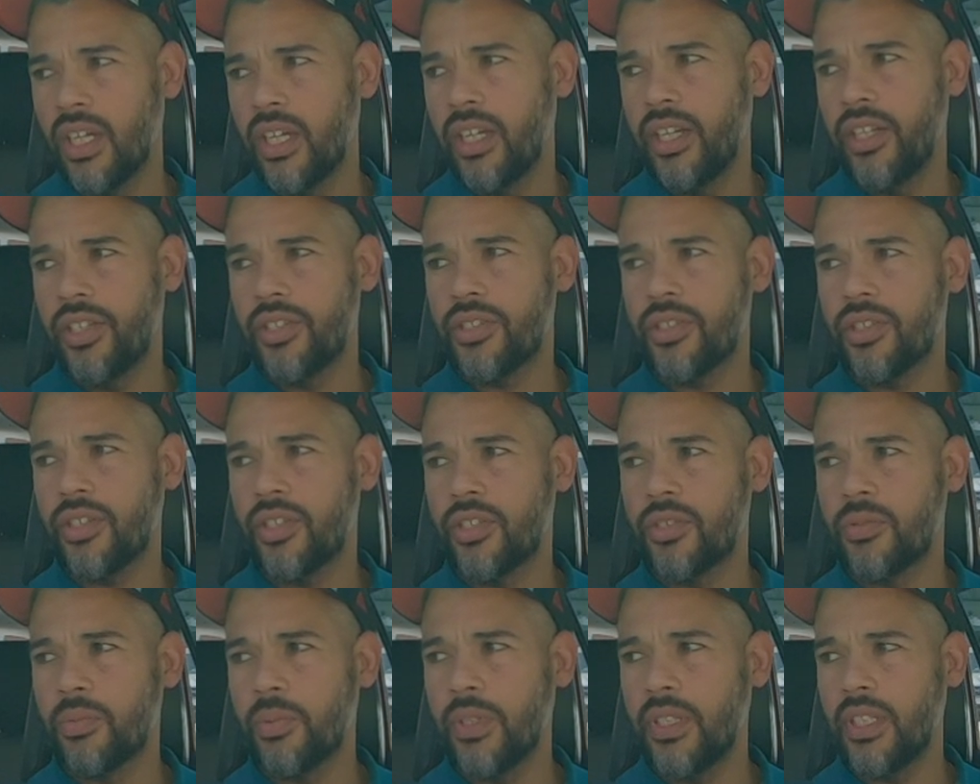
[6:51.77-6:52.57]
it's
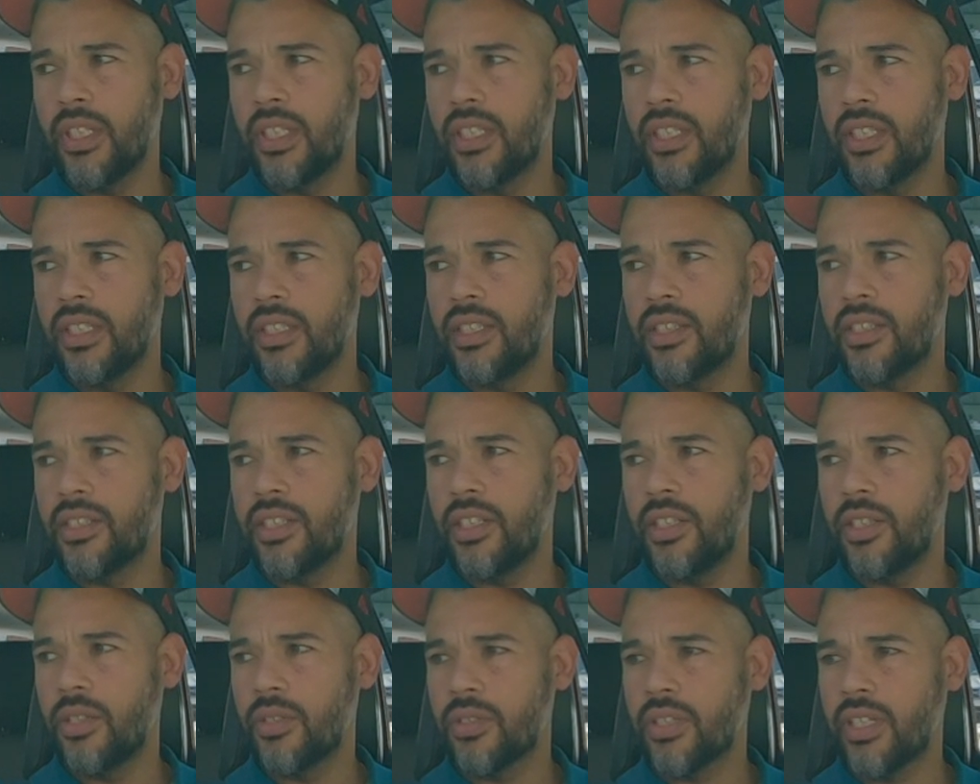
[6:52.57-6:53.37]
it's really good to
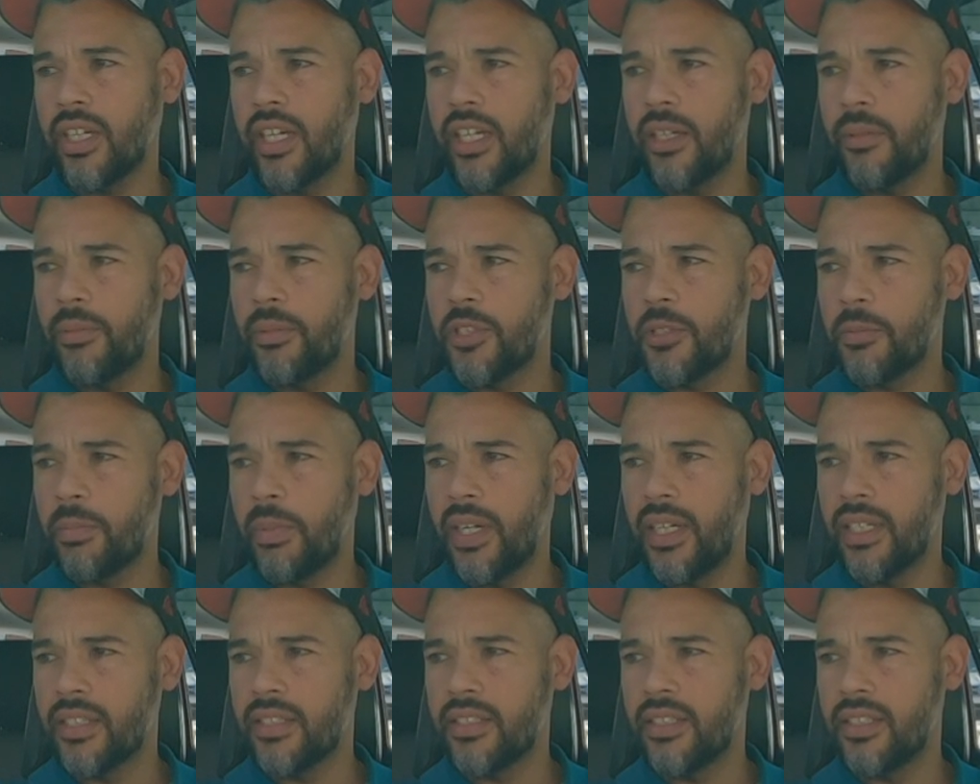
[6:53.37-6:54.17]
see those kind of
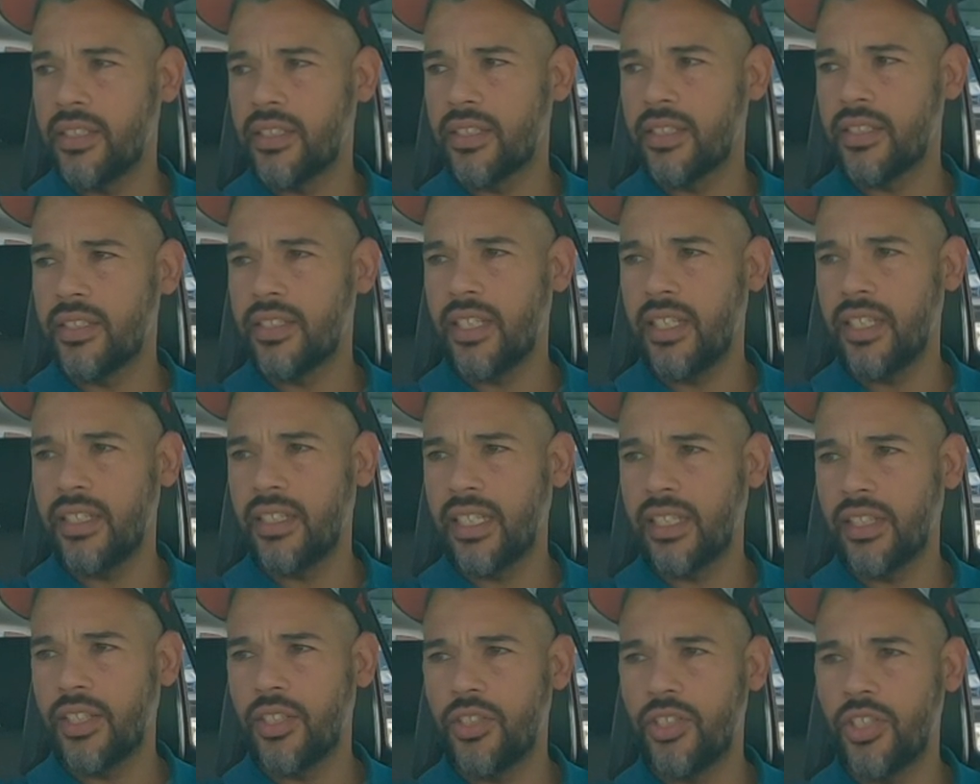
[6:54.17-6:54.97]
responses and seeing
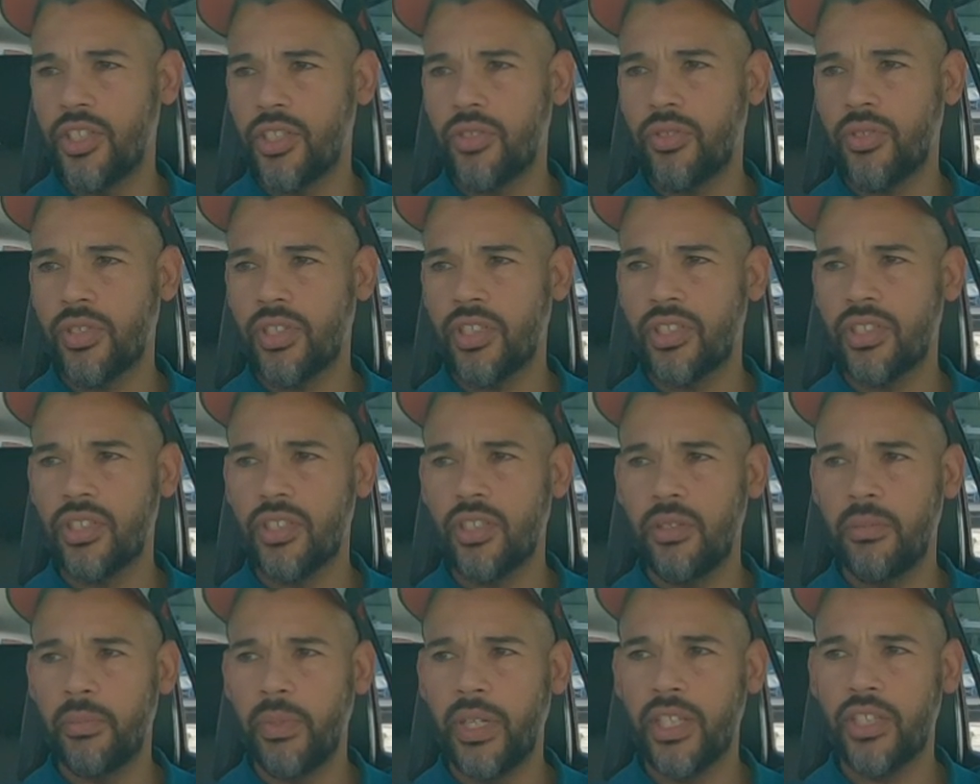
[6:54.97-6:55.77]
that the district is
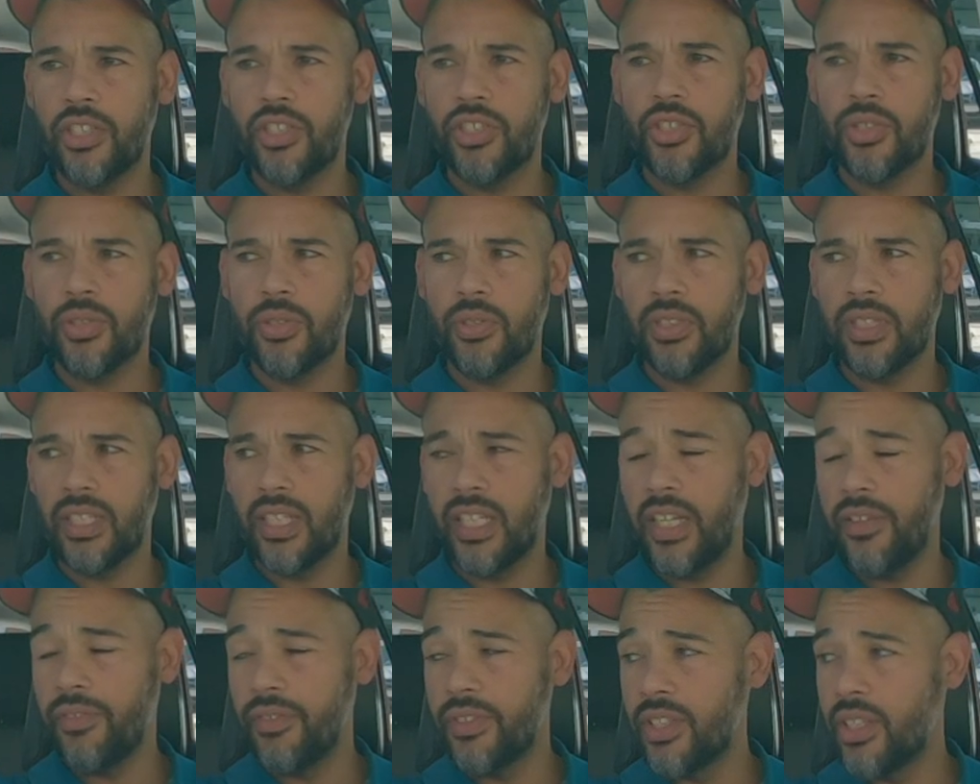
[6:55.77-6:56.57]
still making sure that
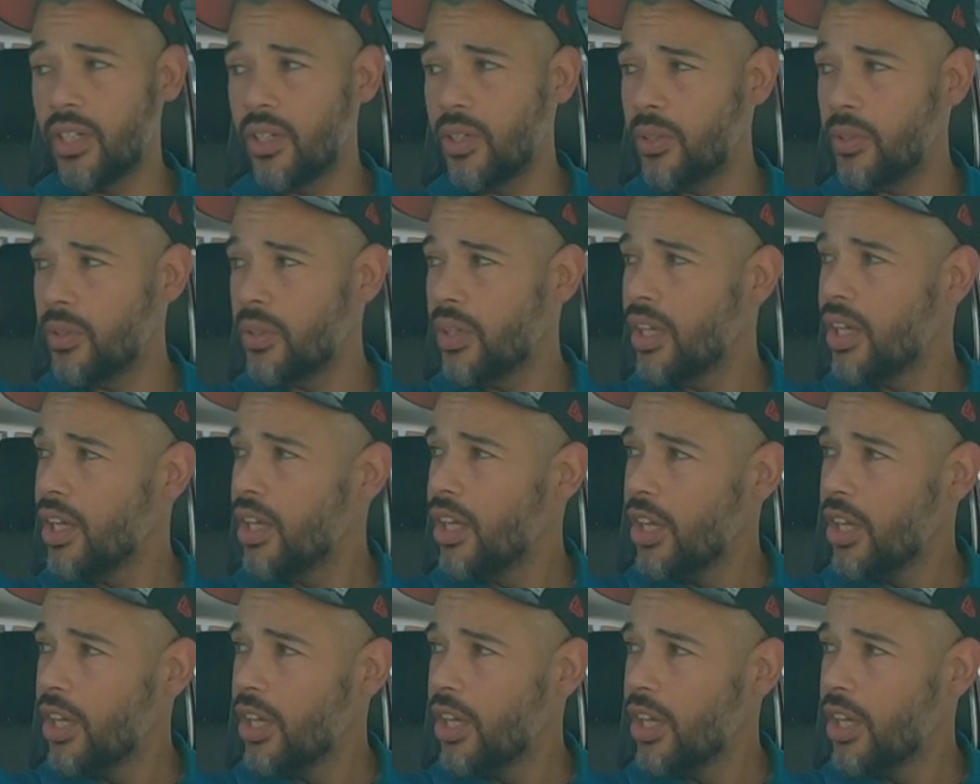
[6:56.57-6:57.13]
even though